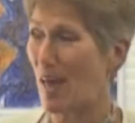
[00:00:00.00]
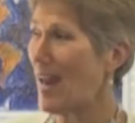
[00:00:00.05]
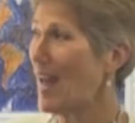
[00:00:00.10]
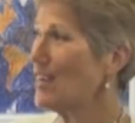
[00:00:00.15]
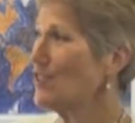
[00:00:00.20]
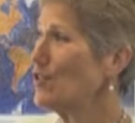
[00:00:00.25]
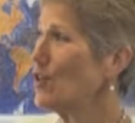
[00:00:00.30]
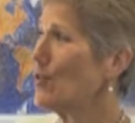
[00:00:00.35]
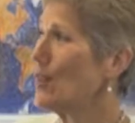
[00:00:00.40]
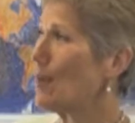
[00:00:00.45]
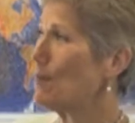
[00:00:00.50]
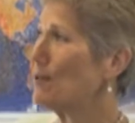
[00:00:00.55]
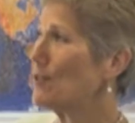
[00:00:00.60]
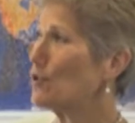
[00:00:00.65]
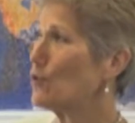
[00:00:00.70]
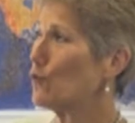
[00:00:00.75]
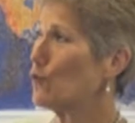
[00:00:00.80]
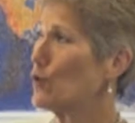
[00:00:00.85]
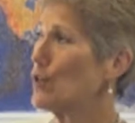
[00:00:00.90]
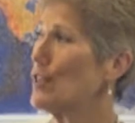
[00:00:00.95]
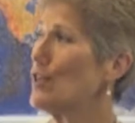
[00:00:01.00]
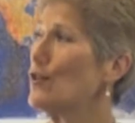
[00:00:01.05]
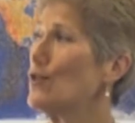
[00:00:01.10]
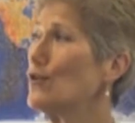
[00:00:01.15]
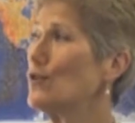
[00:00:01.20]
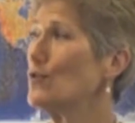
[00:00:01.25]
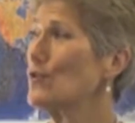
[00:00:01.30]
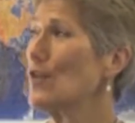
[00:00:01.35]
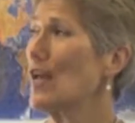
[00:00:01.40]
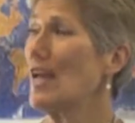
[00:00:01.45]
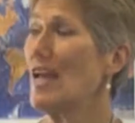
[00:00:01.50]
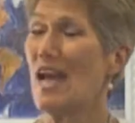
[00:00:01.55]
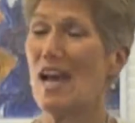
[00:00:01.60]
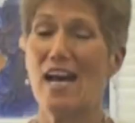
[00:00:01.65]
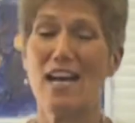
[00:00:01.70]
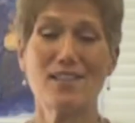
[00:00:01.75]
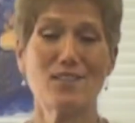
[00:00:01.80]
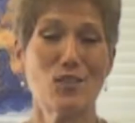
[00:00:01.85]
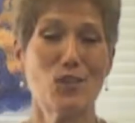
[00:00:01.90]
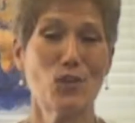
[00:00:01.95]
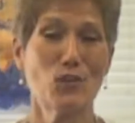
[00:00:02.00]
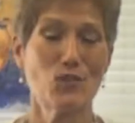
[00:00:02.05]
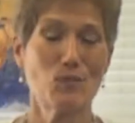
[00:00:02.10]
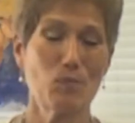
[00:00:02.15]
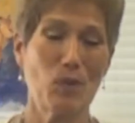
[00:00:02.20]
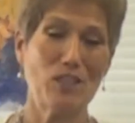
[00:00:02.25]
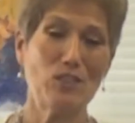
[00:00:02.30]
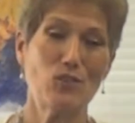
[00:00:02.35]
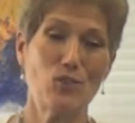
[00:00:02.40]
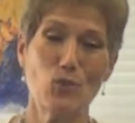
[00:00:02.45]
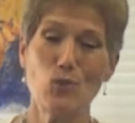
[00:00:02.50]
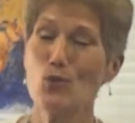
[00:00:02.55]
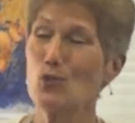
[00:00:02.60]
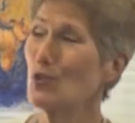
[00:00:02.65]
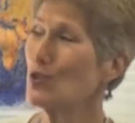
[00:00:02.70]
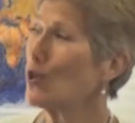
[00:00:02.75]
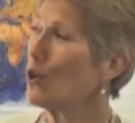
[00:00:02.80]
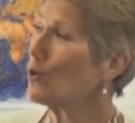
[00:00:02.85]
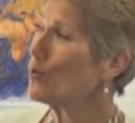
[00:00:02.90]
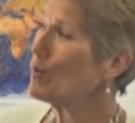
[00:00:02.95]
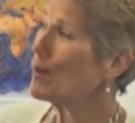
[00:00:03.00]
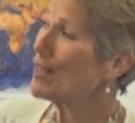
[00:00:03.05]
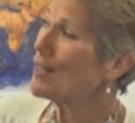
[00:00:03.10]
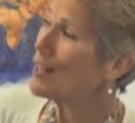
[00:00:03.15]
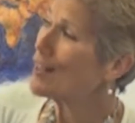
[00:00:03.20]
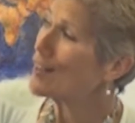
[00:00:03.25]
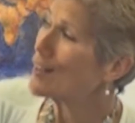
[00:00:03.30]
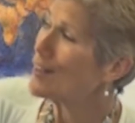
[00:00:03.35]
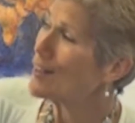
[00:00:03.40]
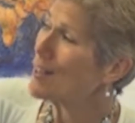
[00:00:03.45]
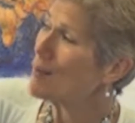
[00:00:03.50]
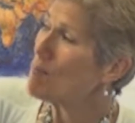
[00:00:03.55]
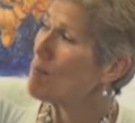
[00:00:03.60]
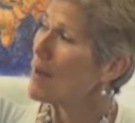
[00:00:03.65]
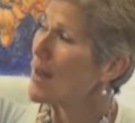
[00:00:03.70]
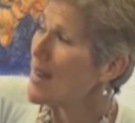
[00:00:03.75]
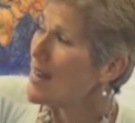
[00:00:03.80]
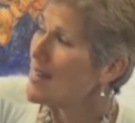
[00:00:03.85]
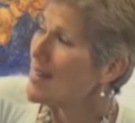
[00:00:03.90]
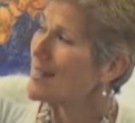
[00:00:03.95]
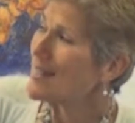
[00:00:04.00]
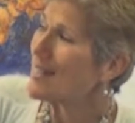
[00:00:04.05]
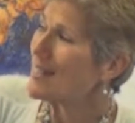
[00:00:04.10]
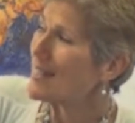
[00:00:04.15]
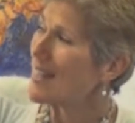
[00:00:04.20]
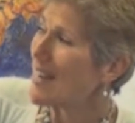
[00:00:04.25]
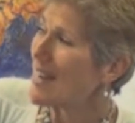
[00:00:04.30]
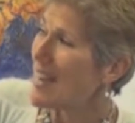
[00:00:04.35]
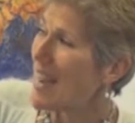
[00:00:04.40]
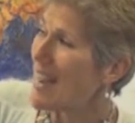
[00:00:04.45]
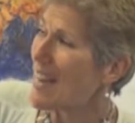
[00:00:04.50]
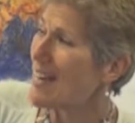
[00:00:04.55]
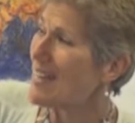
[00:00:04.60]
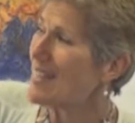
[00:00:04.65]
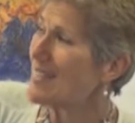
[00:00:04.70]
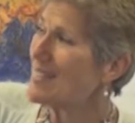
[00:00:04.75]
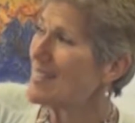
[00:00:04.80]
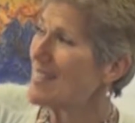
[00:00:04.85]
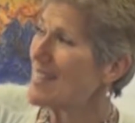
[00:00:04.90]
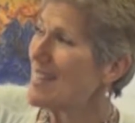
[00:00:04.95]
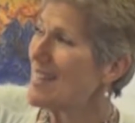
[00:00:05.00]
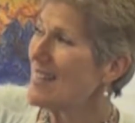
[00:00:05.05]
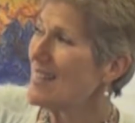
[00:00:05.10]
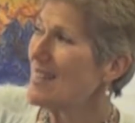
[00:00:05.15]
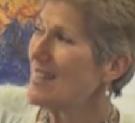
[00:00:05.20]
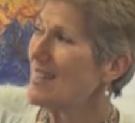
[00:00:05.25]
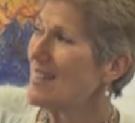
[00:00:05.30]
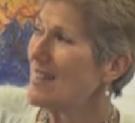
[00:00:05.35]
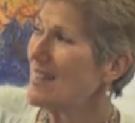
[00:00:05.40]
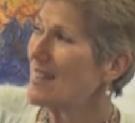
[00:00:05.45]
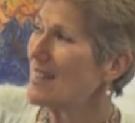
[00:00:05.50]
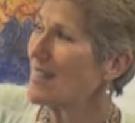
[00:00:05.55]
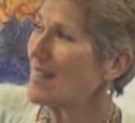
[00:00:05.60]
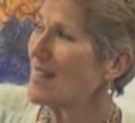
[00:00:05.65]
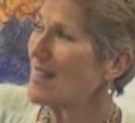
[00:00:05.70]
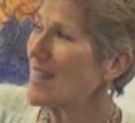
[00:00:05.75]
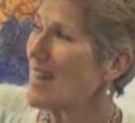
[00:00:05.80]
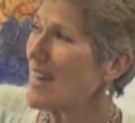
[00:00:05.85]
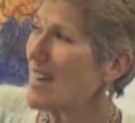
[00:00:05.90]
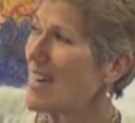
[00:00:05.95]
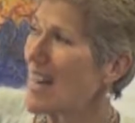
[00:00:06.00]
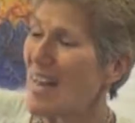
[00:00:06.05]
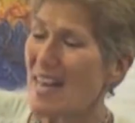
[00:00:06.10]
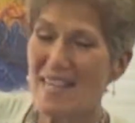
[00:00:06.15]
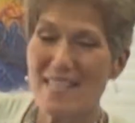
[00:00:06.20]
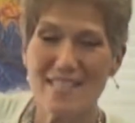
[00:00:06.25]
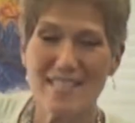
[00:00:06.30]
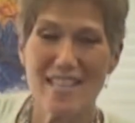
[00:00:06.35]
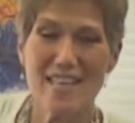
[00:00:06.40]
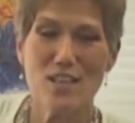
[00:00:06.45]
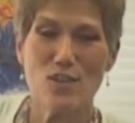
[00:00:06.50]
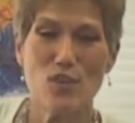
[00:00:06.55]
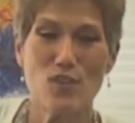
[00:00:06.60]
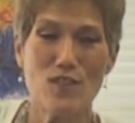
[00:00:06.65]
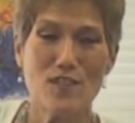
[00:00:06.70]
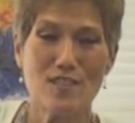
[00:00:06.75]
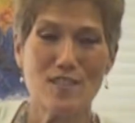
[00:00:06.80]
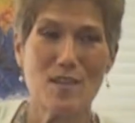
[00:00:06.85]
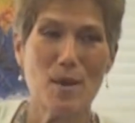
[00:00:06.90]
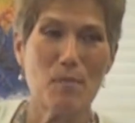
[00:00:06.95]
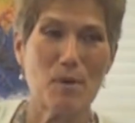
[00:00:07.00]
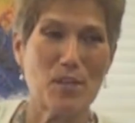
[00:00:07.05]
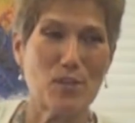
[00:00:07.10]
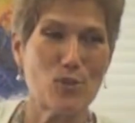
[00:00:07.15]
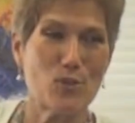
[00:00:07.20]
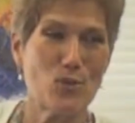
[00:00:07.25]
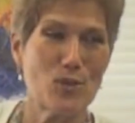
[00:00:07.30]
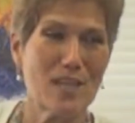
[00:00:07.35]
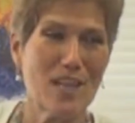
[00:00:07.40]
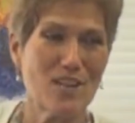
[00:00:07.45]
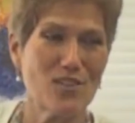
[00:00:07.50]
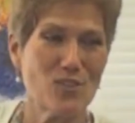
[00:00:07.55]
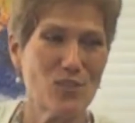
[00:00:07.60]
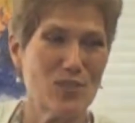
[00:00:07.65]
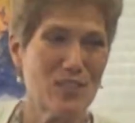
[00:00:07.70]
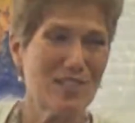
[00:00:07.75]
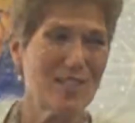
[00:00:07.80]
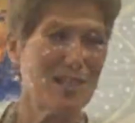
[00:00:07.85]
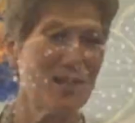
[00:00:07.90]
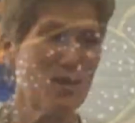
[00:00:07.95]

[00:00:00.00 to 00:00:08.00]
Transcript: And I showed that picture for years until my students showed me that the maiden that they ate is in the stomach. You can actually